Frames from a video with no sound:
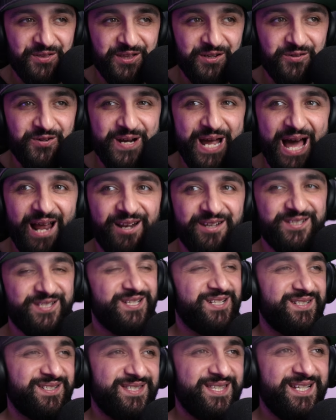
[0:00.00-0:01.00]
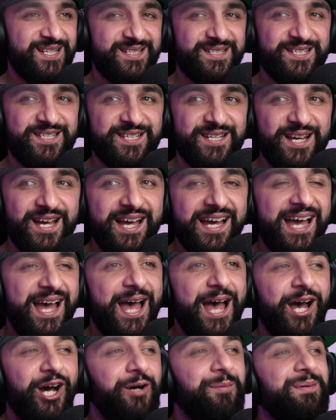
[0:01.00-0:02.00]
the reality is this.
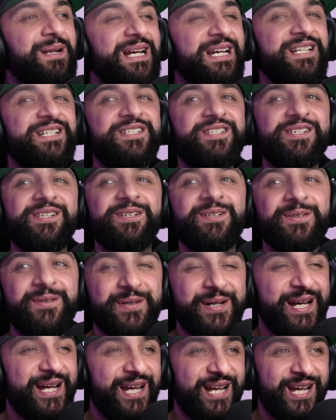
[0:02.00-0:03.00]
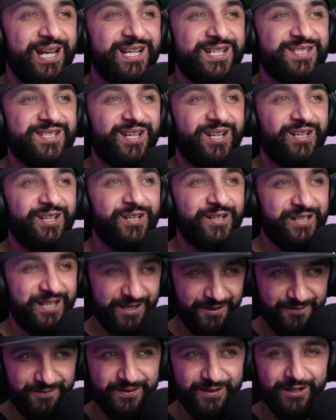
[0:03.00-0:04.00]
Hellblade 2 is
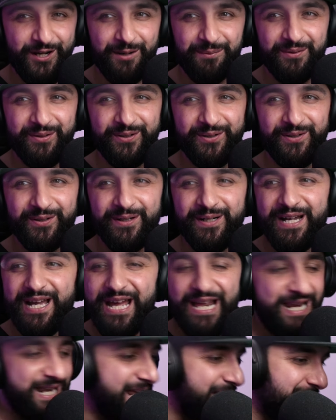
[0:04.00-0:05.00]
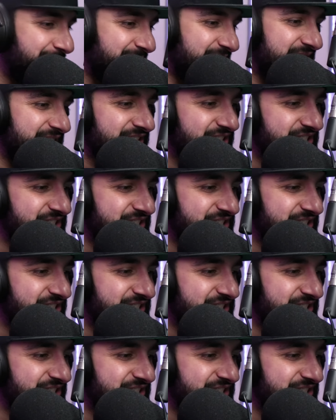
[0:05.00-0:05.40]
looking phenomenal. Let me